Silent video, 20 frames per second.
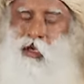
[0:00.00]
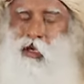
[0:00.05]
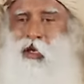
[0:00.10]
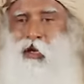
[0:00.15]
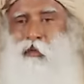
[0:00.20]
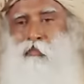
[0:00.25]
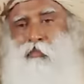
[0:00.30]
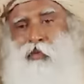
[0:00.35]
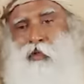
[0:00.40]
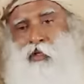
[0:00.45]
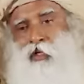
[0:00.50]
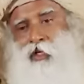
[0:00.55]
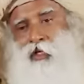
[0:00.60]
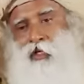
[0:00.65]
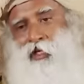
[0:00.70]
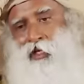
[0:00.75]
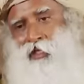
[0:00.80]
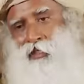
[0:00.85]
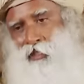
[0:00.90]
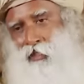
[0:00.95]
a
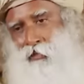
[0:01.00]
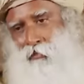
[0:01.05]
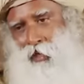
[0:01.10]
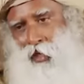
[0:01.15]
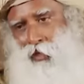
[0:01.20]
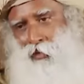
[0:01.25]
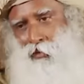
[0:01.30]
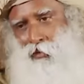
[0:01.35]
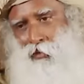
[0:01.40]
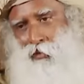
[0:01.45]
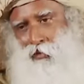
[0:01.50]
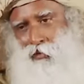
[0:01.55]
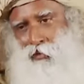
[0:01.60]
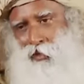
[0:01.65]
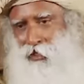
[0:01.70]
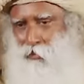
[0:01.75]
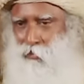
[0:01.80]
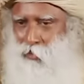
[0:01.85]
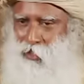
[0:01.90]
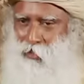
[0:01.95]
bird eats a mango,
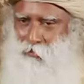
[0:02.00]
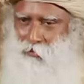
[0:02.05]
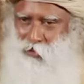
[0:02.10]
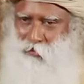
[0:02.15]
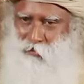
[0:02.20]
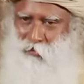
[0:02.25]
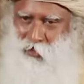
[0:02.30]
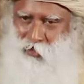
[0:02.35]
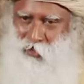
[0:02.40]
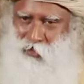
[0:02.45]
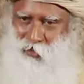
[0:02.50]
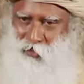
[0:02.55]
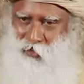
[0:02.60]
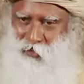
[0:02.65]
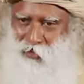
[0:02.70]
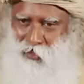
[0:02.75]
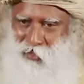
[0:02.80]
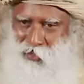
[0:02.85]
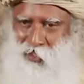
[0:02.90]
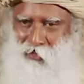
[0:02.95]
it becomes a bird.
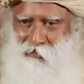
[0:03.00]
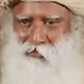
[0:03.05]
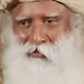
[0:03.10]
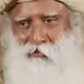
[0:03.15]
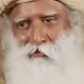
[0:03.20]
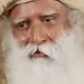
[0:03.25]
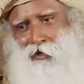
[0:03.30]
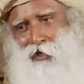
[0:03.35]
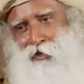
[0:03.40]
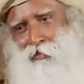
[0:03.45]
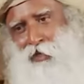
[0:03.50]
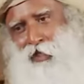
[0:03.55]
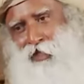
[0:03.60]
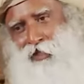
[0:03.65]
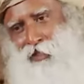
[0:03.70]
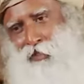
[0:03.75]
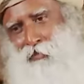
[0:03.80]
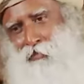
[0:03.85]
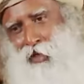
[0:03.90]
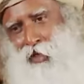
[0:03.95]
If a worm
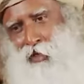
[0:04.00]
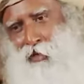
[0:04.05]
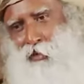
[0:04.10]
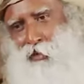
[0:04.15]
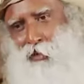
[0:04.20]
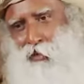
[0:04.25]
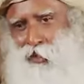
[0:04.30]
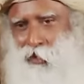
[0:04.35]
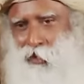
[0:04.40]
eats a mango,